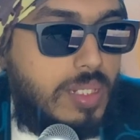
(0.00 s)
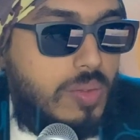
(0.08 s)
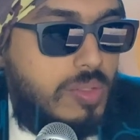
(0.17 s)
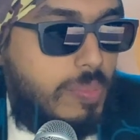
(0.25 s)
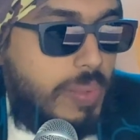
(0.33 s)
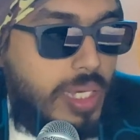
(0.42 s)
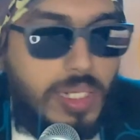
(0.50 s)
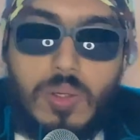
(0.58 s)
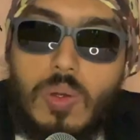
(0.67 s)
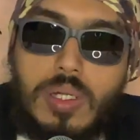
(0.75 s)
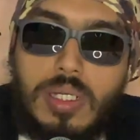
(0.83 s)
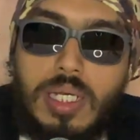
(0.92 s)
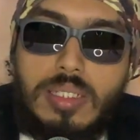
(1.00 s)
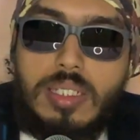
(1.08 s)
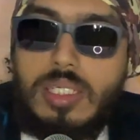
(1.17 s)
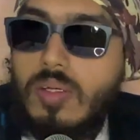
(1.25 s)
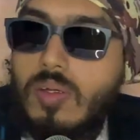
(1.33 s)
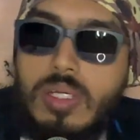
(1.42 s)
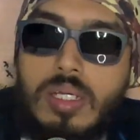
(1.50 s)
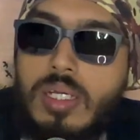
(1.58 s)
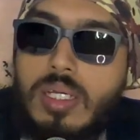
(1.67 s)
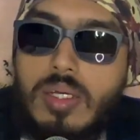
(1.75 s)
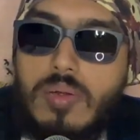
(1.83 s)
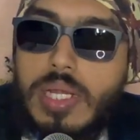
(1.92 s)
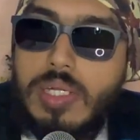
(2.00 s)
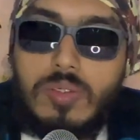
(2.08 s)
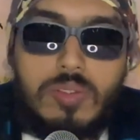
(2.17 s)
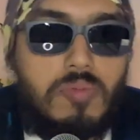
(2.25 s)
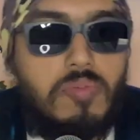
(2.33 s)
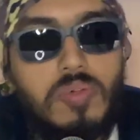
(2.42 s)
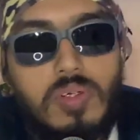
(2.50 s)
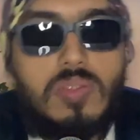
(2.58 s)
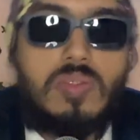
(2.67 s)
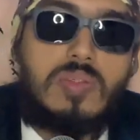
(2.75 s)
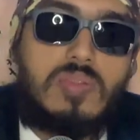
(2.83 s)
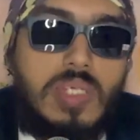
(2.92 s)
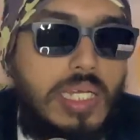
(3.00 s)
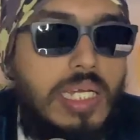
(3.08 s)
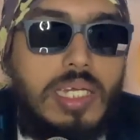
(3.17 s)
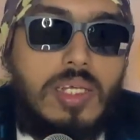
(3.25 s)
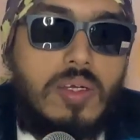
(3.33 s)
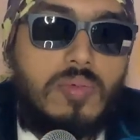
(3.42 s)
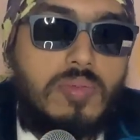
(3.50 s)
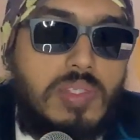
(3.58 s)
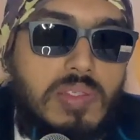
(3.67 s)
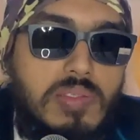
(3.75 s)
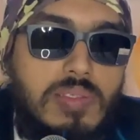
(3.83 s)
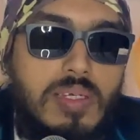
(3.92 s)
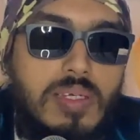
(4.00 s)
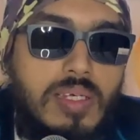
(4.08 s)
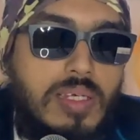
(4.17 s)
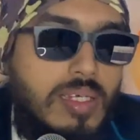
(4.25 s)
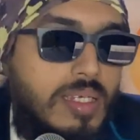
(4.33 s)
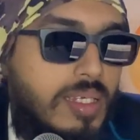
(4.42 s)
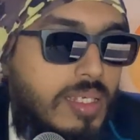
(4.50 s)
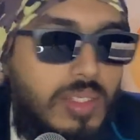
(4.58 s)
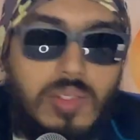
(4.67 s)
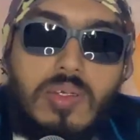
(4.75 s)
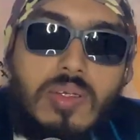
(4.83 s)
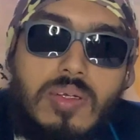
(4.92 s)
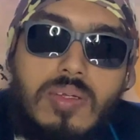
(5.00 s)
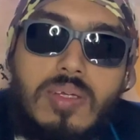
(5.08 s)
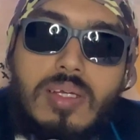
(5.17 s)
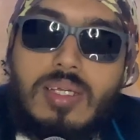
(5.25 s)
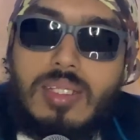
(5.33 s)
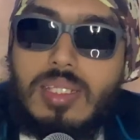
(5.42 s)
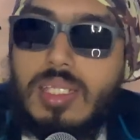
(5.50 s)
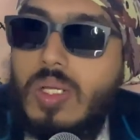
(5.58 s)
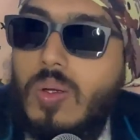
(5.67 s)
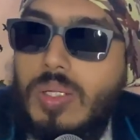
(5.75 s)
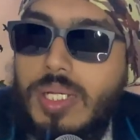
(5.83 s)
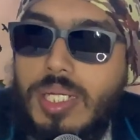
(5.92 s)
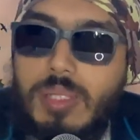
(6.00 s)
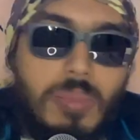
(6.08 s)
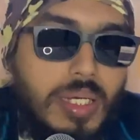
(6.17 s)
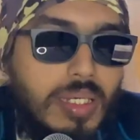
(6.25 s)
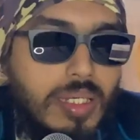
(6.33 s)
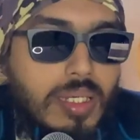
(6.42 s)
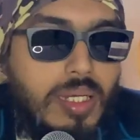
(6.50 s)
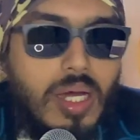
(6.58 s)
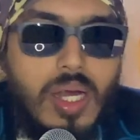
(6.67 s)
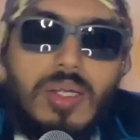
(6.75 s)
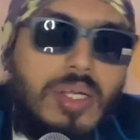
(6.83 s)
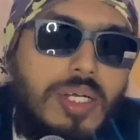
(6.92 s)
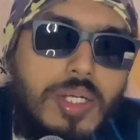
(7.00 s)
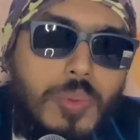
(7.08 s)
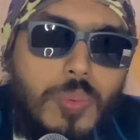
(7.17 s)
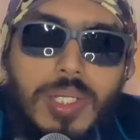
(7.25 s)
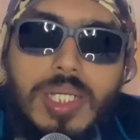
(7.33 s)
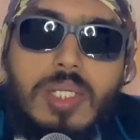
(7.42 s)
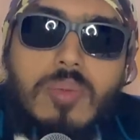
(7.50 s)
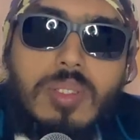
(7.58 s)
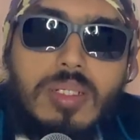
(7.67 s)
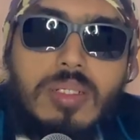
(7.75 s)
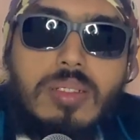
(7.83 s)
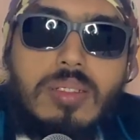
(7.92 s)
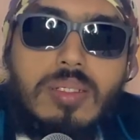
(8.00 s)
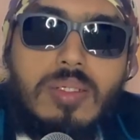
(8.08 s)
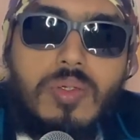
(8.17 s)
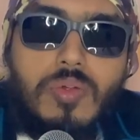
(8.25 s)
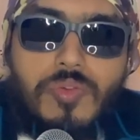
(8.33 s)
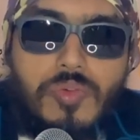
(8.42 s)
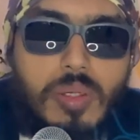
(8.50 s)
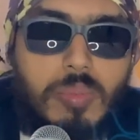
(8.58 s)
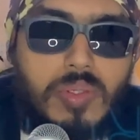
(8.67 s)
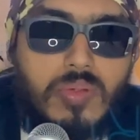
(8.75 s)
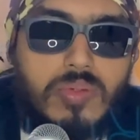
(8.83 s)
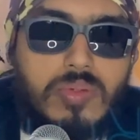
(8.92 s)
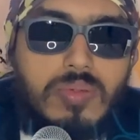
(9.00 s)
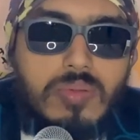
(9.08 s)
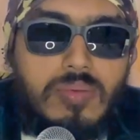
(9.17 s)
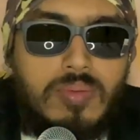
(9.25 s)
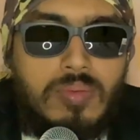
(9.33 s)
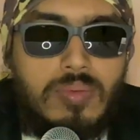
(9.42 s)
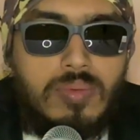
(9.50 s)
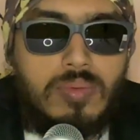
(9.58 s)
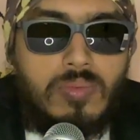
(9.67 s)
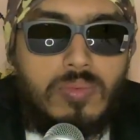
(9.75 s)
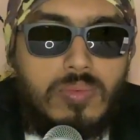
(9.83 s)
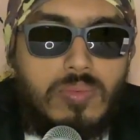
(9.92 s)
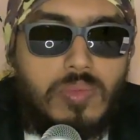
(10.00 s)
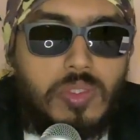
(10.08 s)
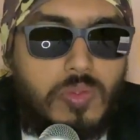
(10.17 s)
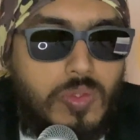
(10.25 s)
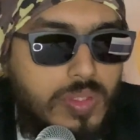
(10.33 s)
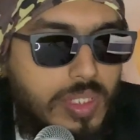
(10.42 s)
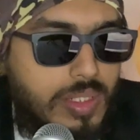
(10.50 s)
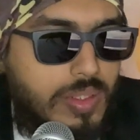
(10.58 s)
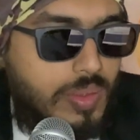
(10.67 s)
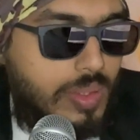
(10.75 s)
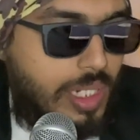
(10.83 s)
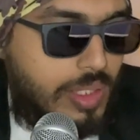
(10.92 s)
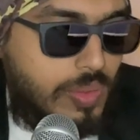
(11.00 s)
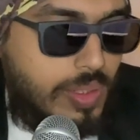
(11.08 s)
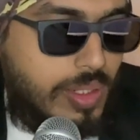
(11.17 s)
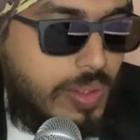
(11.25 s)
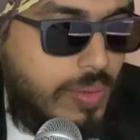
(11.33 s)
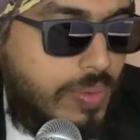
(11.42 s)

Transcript: Japan got, I think, right on the first or second day of this year, they got hit by 121 tremors, which was actually,